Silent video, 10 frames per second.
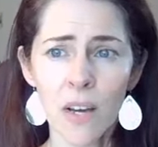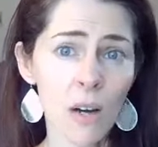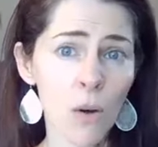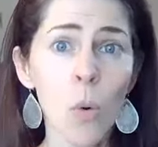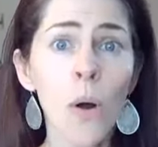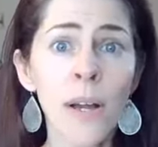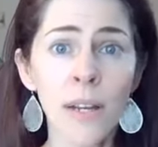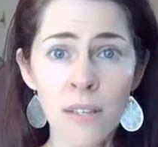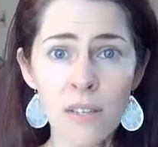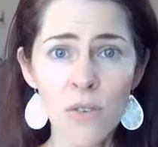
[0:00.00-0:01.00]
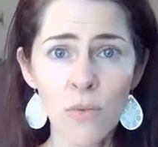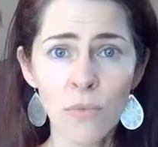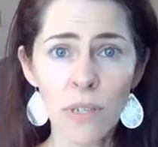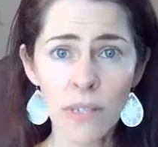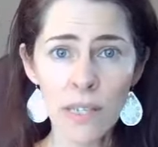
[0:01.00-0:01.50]
organs,
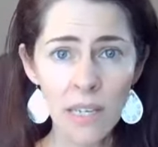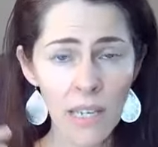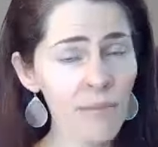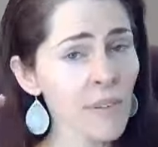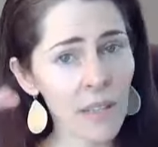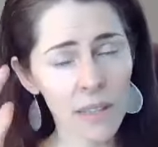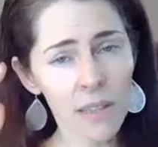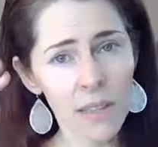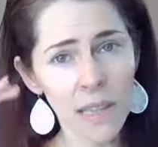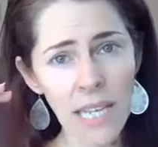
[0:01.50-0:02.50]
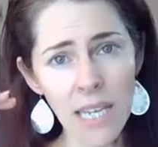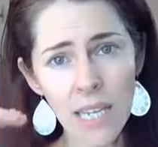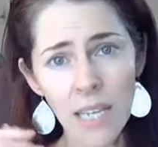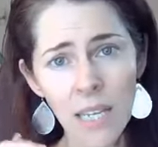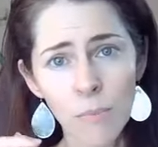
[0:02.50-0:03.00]
really, even
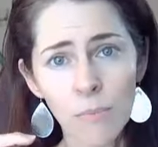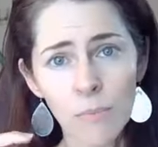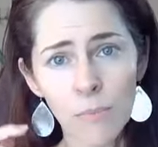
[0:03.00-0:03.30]
leaky